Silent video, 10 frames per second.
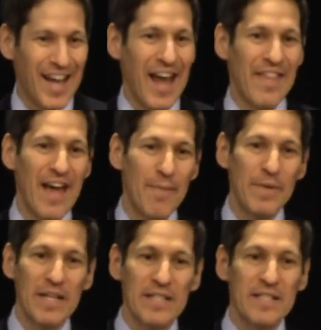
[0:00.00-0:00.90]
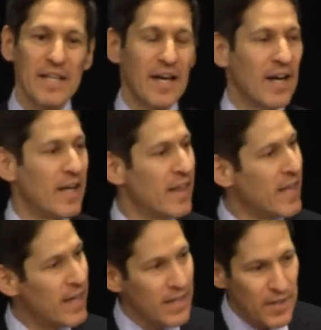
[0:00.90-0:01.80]
And that means uh,
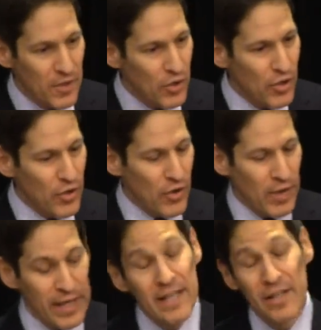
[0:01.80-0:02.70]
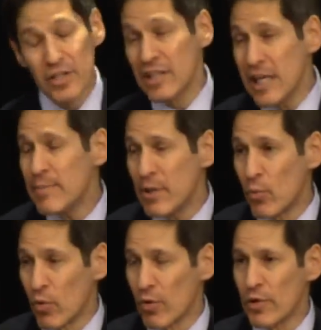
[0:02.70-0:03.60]
that uh, in the TB
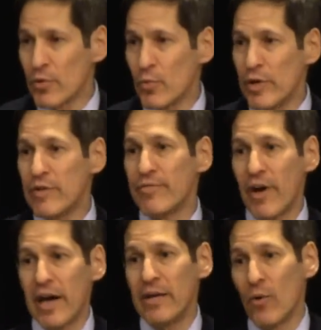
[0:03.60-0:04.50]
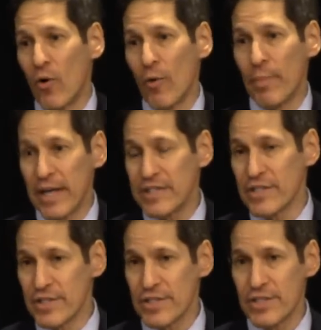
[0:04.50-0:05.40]
world, we define all
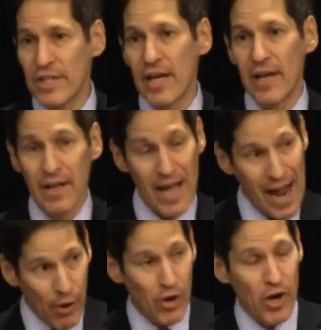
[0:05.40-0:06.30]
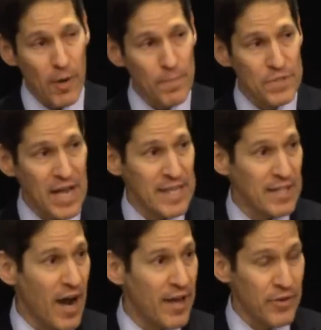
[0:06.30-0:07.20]
patients' outcomes as
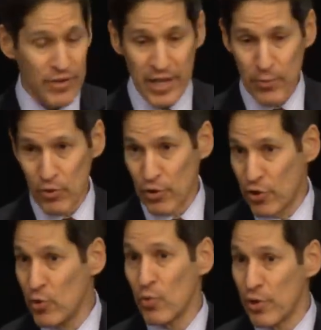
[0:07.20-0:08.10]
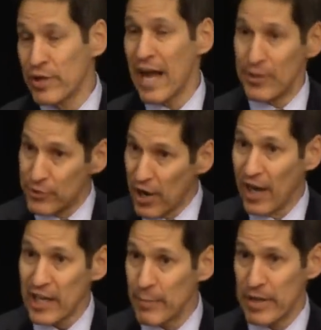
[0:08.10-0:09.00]
either they were cured and you
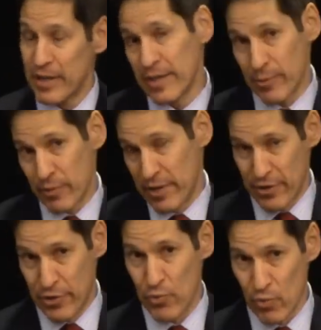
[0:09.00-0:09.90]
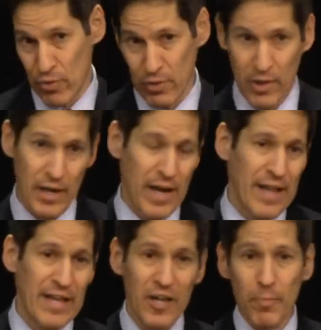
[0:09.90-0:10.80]
documented their, their cure,
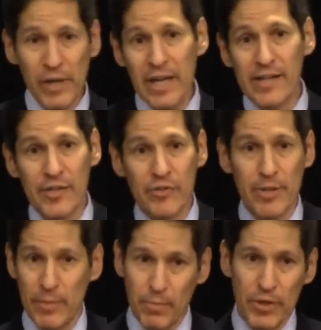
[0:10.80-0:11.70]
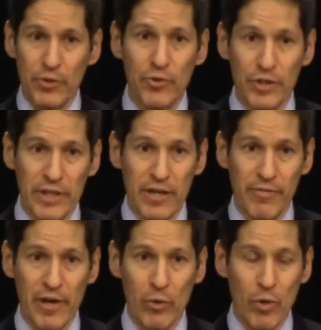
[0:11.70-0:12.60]
they completed their treatment but you couldn't get a
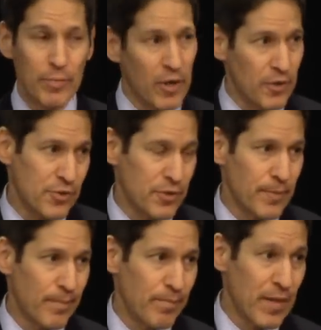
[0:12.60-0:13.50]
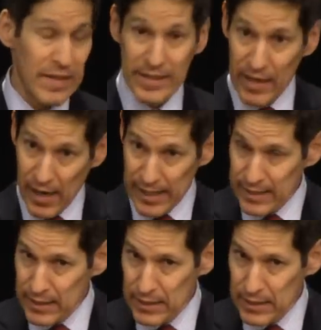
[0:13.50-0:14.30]
follow-up culture, they died,